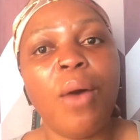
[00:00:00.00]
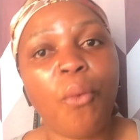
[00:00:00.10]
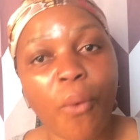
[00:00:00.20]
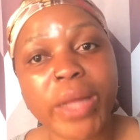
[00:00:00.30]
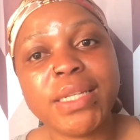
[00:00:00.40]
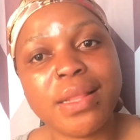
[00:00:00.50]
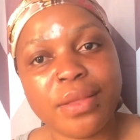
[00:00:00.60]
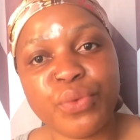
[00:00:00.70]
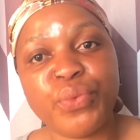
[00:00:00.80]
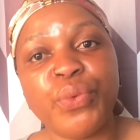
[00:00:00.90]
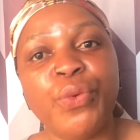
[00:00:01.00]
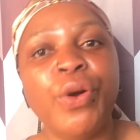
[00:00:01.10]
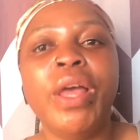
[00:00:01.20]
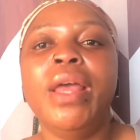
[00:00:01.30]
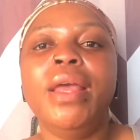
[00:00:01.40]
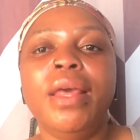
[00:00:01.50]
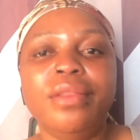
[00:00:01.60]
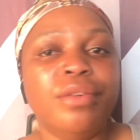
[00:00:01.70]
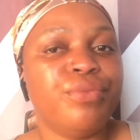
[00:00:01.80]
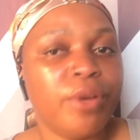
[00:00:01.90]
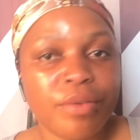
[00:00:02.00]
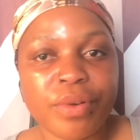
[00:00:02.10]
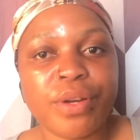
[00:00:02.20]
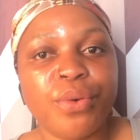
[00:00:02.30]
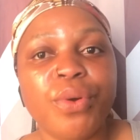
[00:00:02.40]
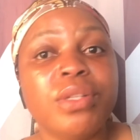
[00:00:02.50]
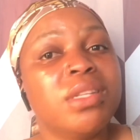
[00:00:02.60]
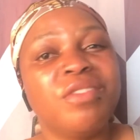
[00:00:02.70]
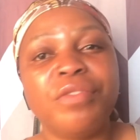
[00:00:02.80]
what are they for, and the flavoring oils